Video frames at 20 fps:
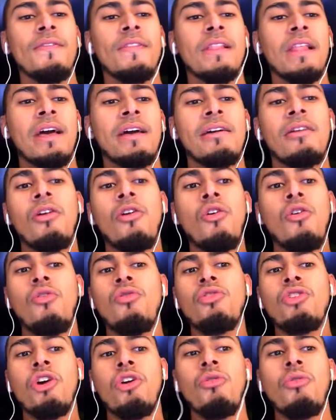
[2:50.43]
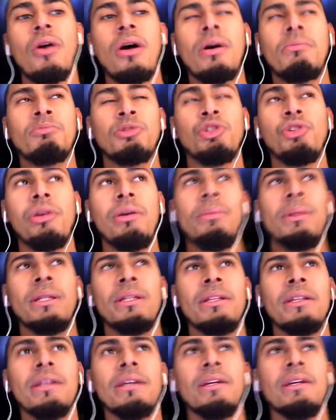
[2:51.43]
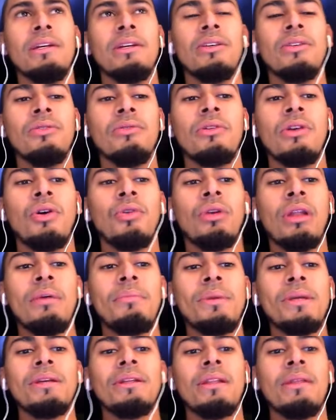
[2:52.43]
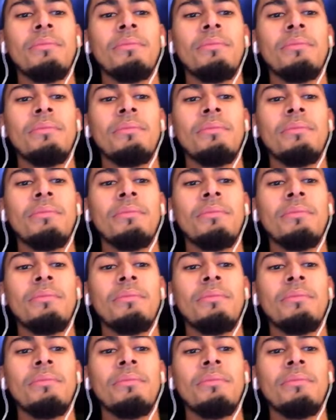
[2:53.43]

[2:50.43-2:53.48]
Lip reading: like, oh, yo, I'm dreaming, let me